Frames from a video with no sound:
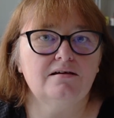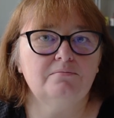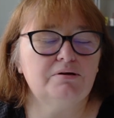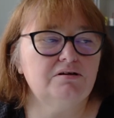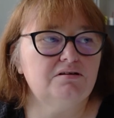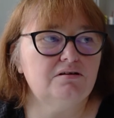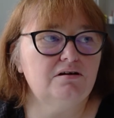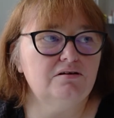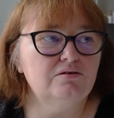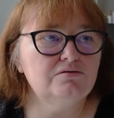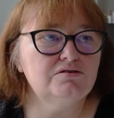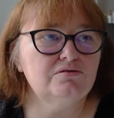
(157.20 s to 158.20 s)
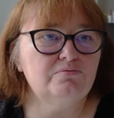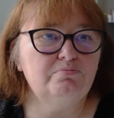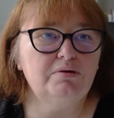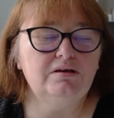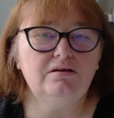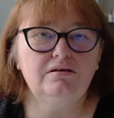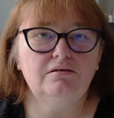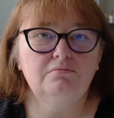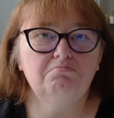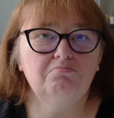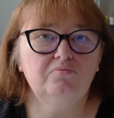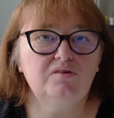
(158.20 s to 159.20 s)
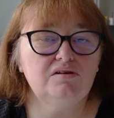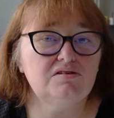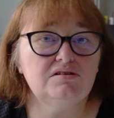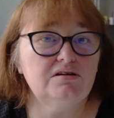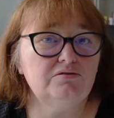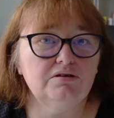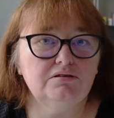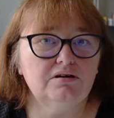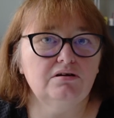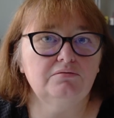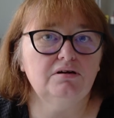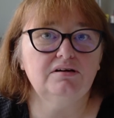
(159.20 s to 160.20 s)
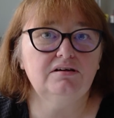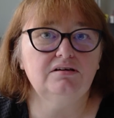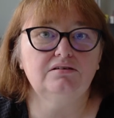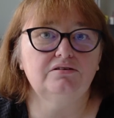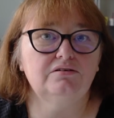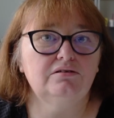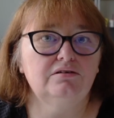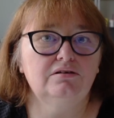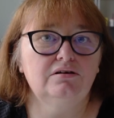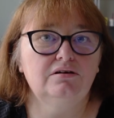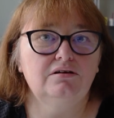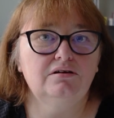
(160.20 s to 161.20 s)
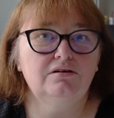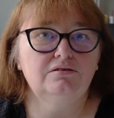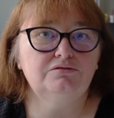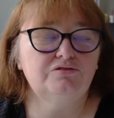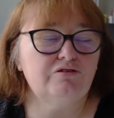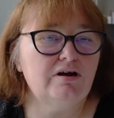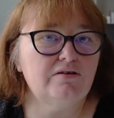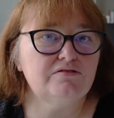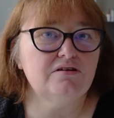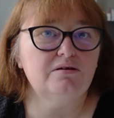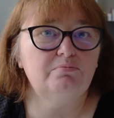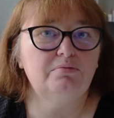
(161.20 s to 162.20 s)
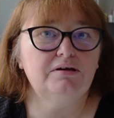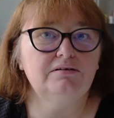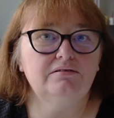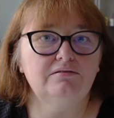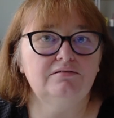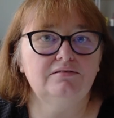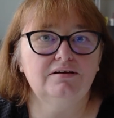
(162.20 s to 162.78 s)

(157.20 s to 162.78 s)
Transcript: But it can also be a serial killer who drives up and